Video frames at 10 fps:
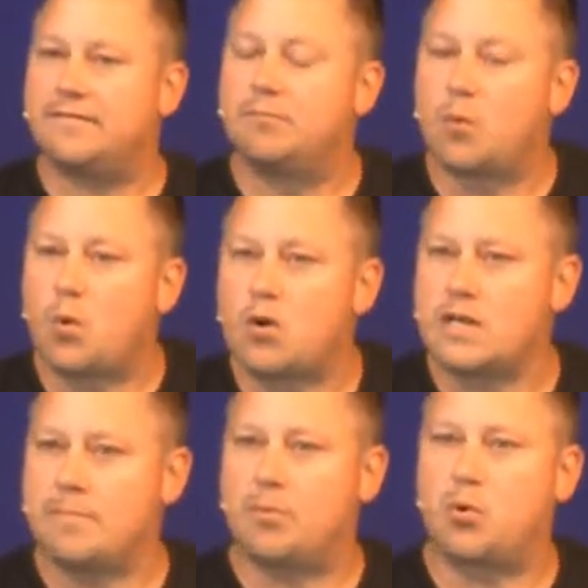more
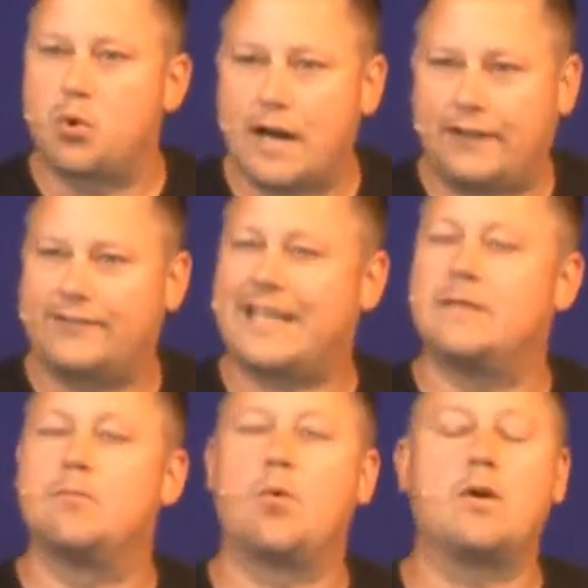impressed and
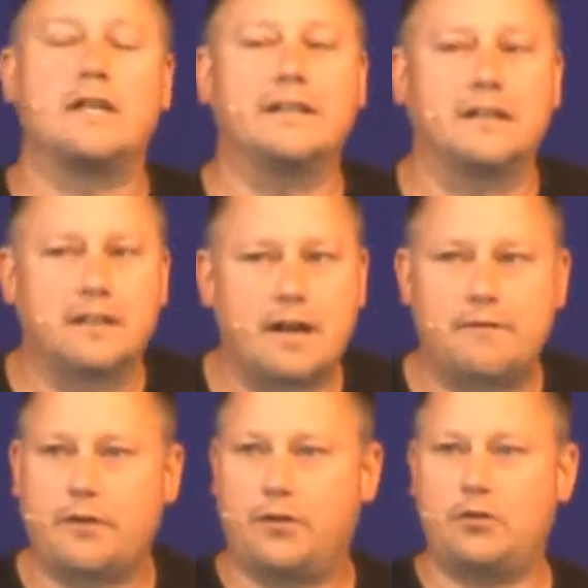more in love
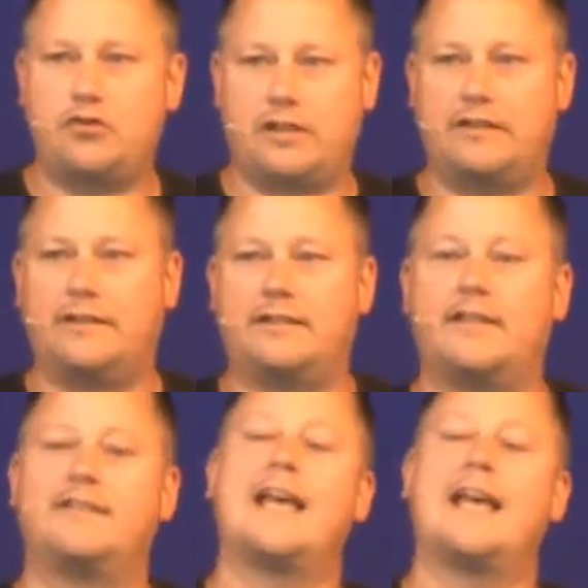with who Jesus is,